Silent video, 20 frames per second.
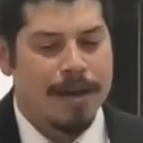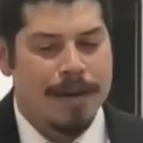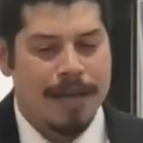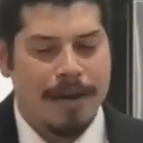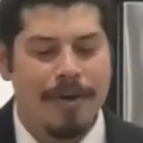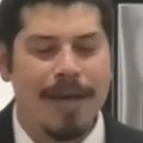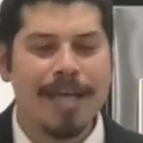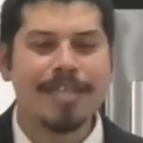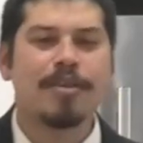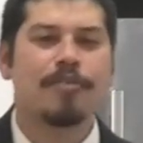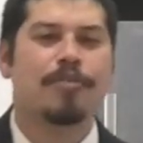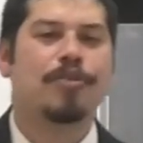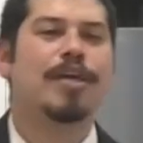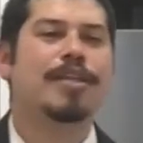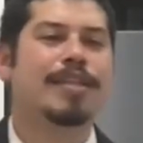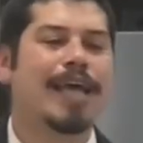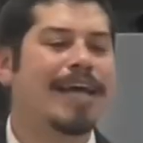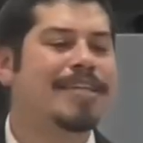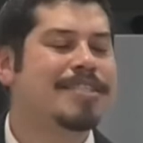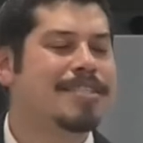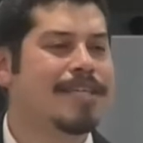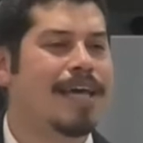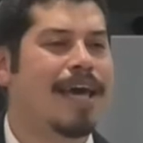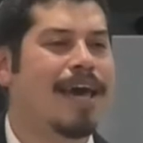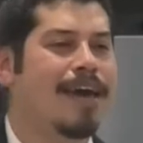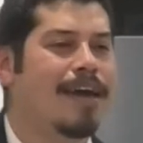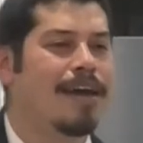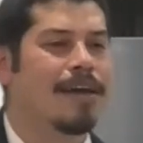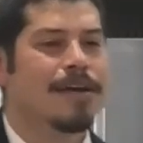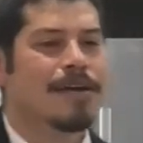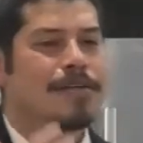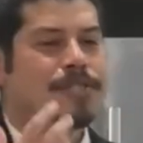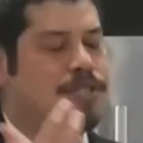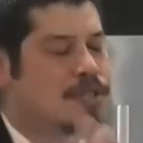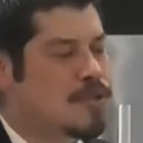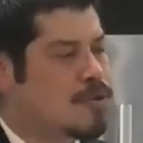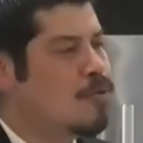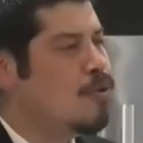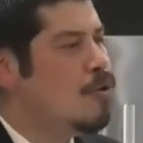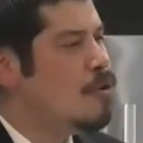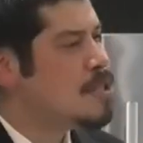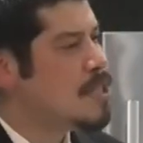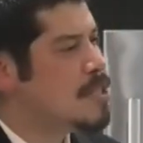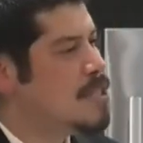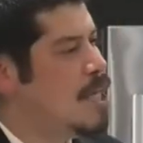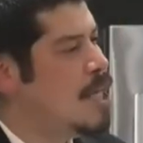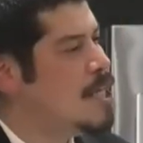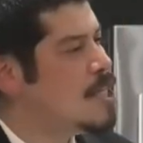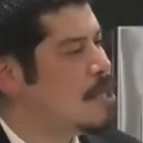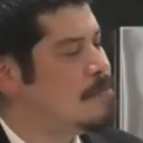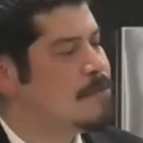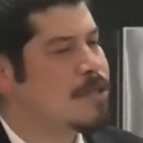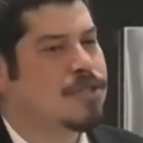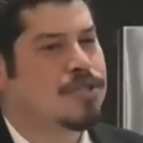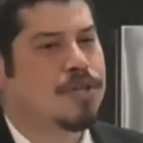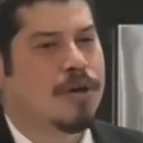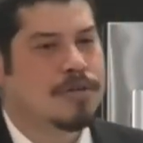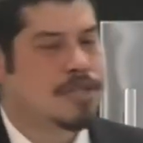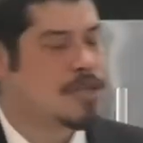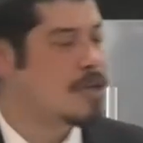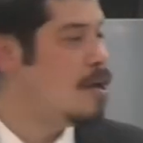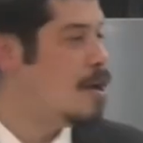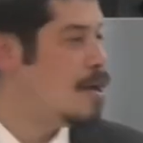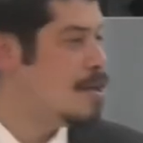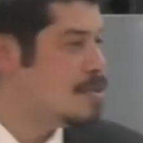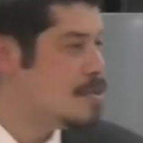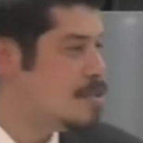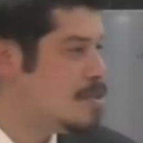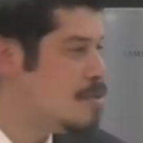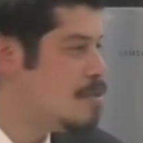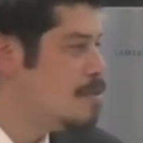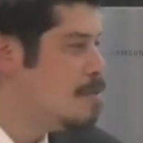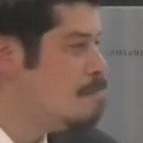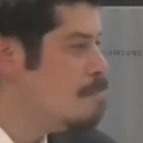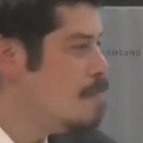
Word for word: Now, here's the thing they say schools are teaching them to socialize.